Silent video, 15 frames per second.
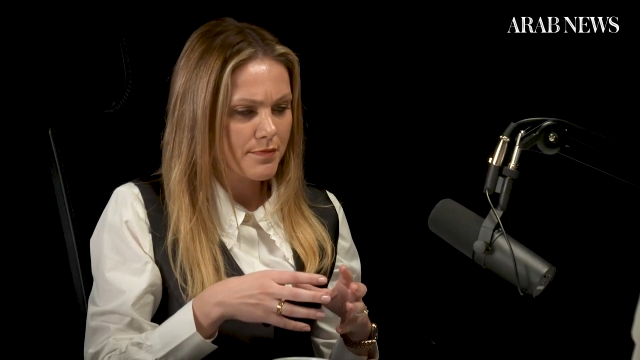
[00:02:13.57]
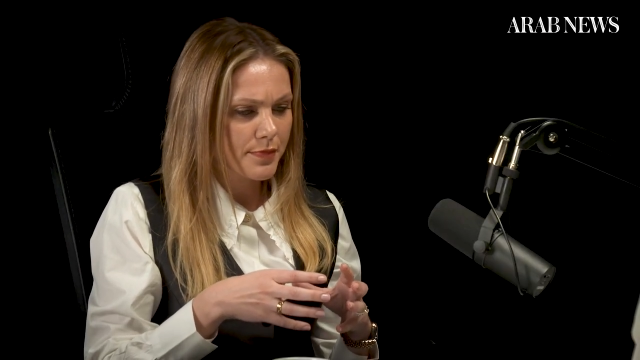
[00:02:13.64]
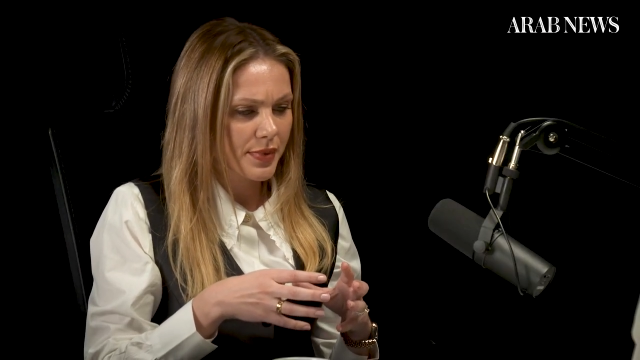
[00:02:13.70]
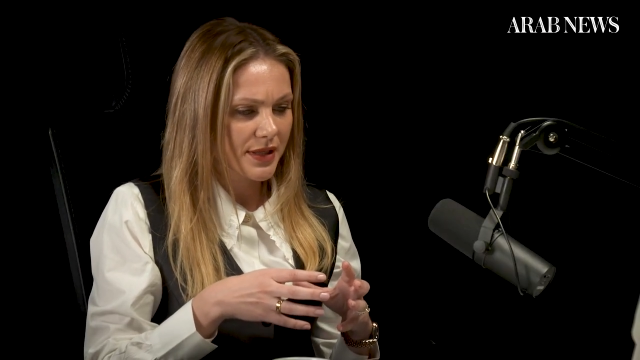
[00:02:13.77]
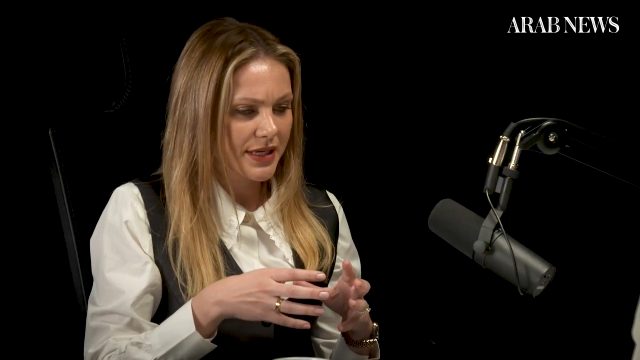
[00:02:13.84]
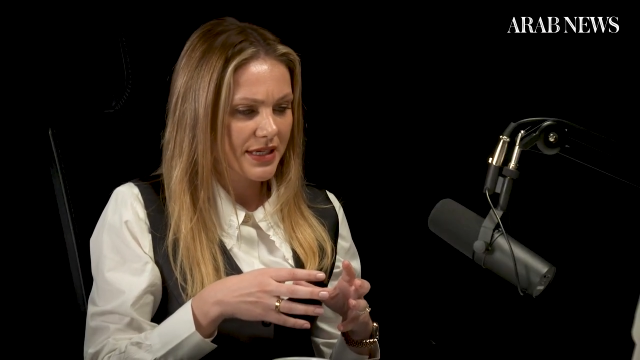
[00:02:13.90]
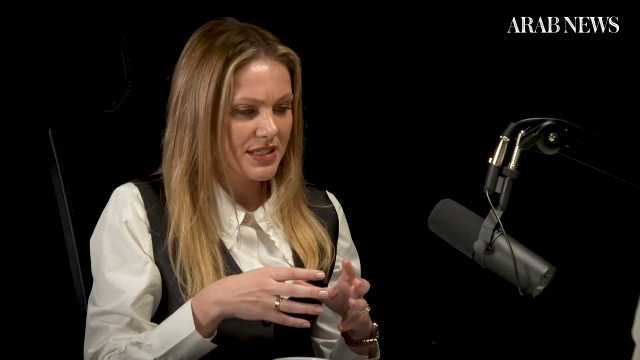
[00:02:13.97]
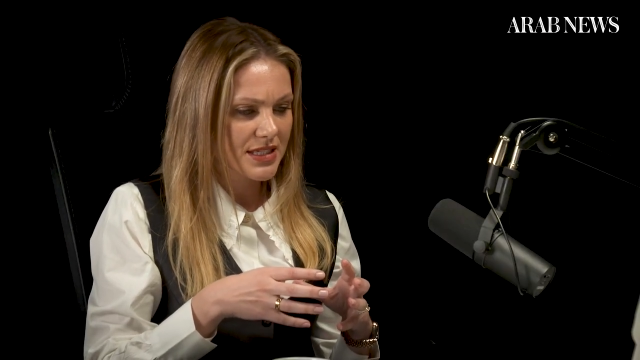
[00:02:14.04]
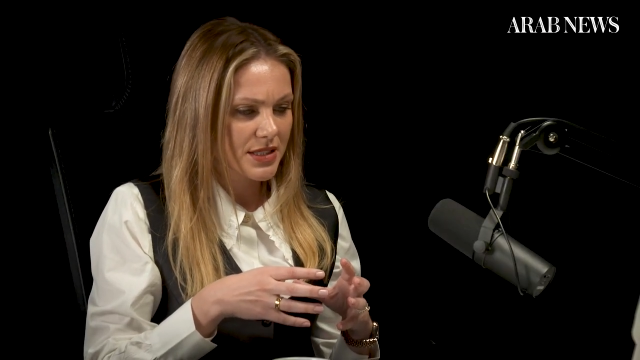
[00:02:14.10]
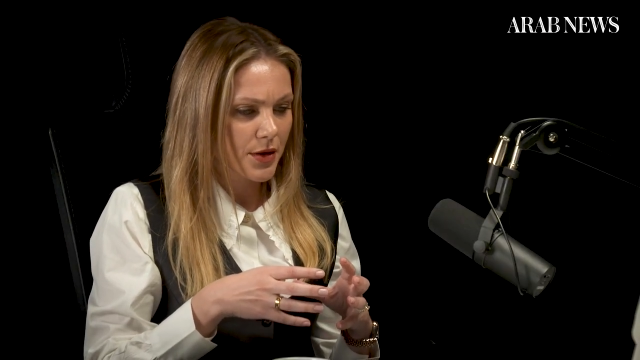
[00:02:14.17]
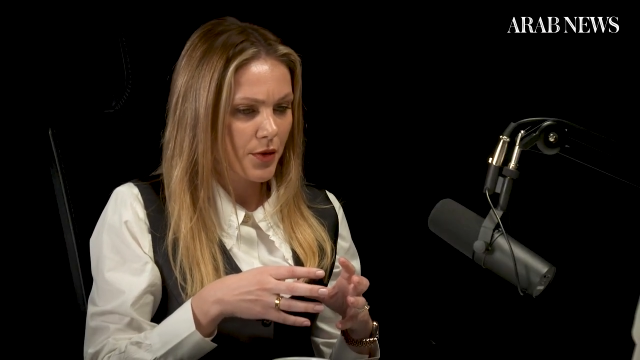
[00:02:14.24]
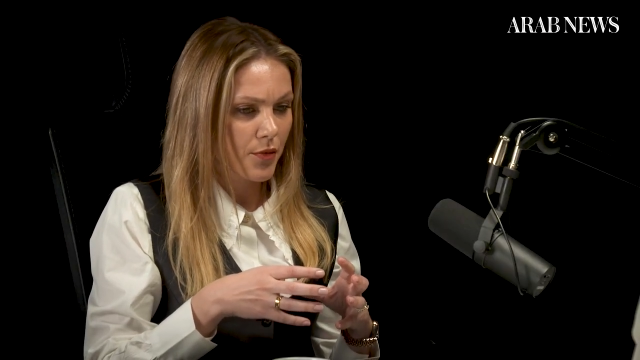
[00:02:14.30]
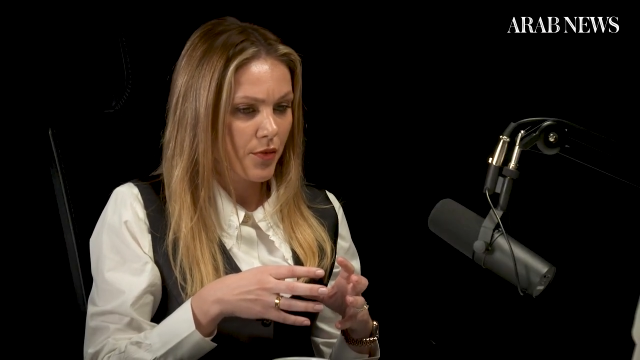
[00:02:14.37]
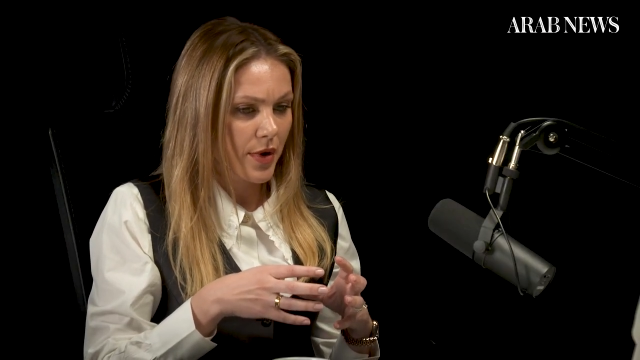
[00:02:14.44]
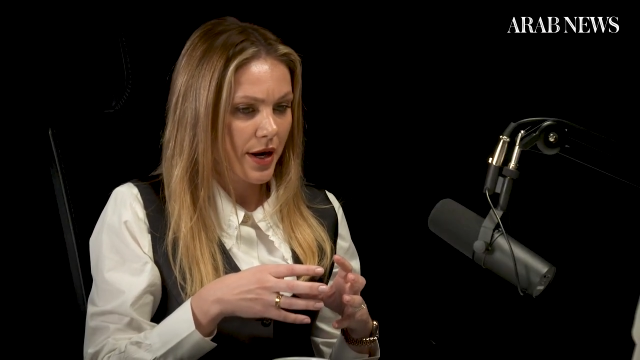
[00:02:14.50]
place
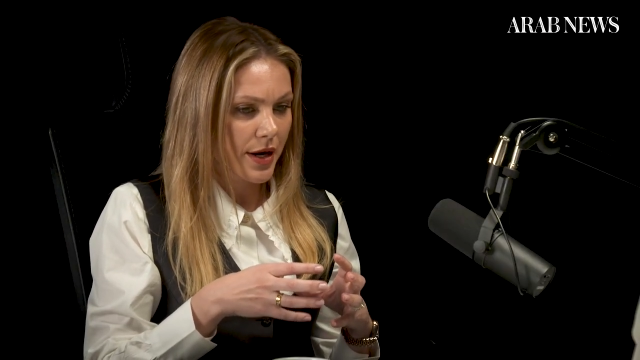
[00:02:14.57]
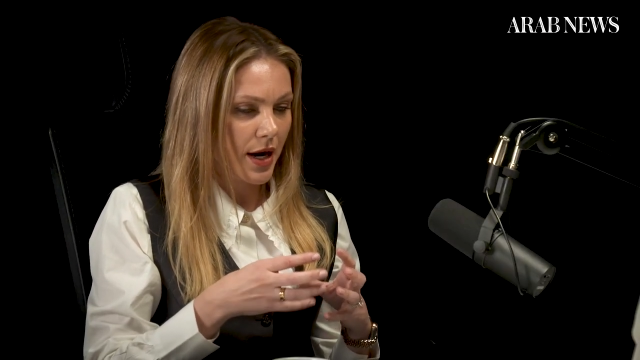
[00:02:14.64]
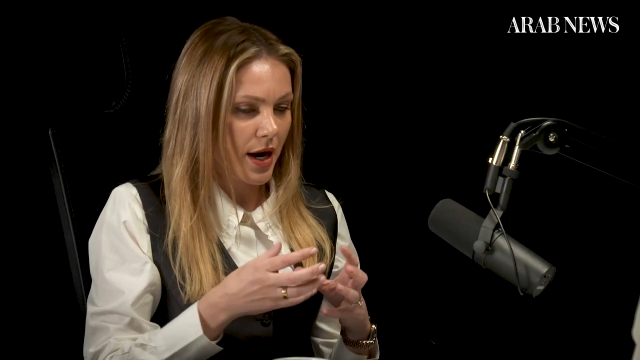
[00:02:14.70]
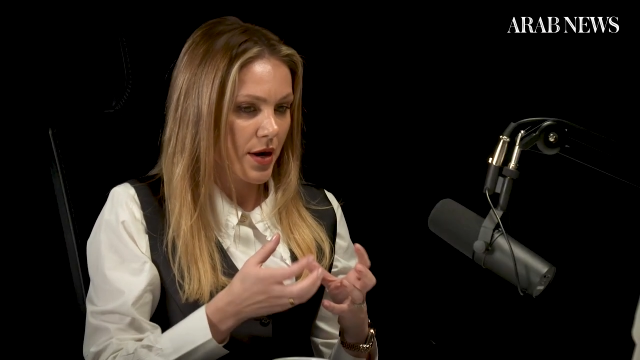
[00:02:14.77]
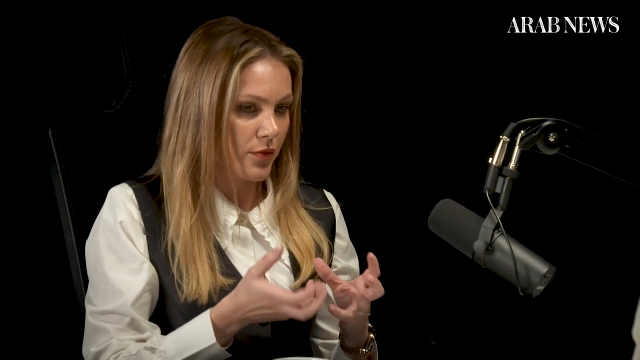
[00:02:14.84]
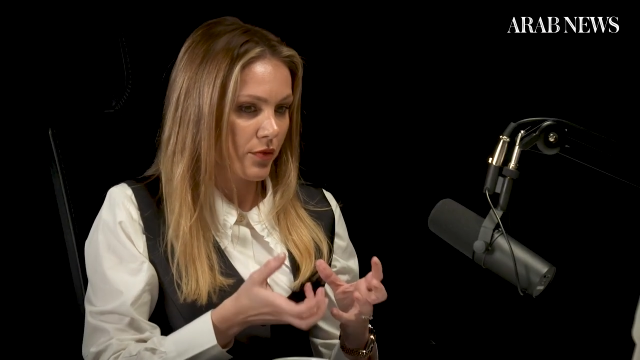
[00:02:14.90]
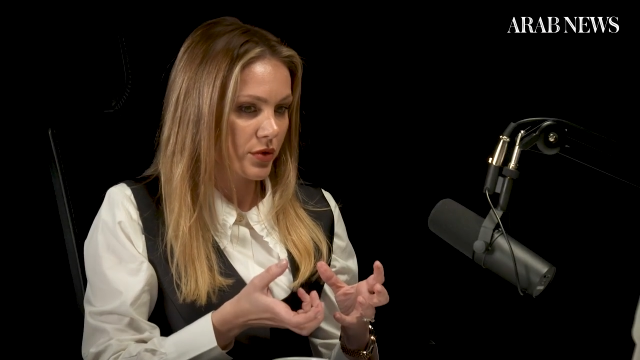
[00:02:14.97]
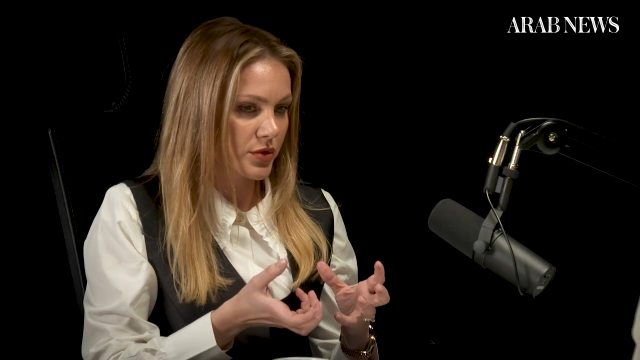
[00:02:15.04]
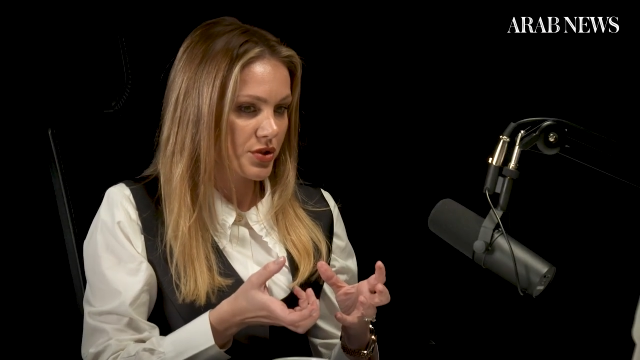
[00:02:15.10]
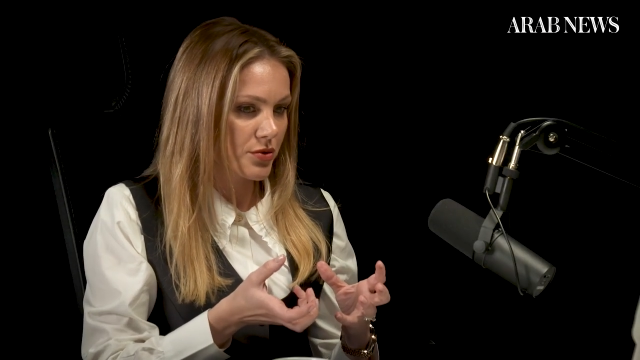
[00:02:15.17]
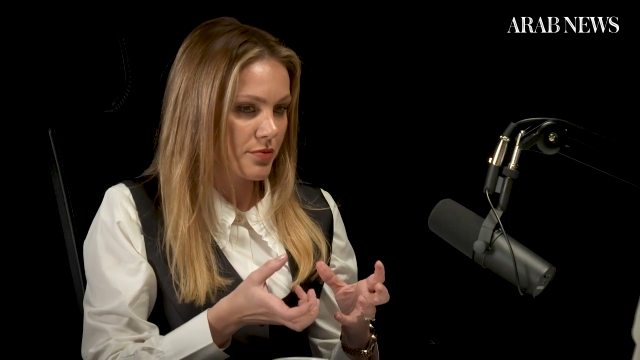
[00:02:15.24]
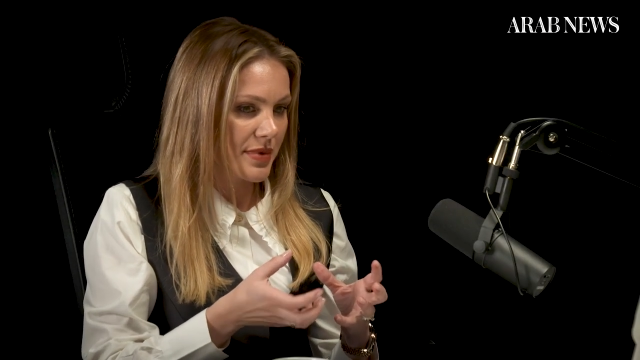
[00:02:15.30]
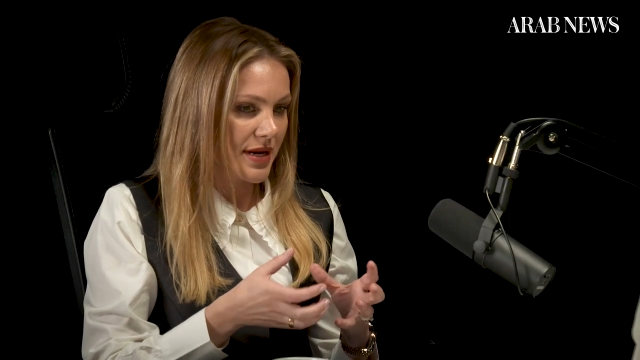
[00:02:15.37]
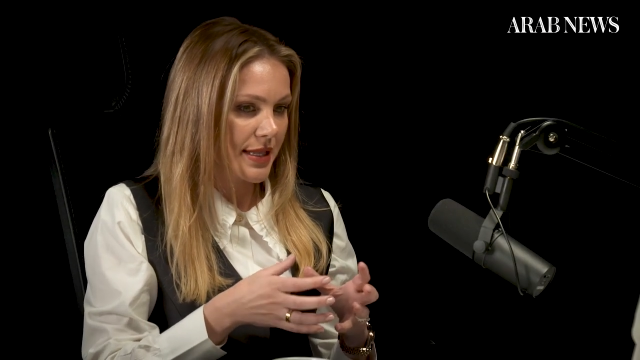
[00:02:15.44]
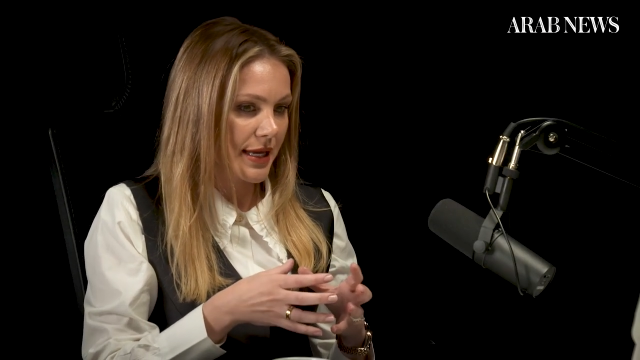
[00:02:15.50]
where I want to be.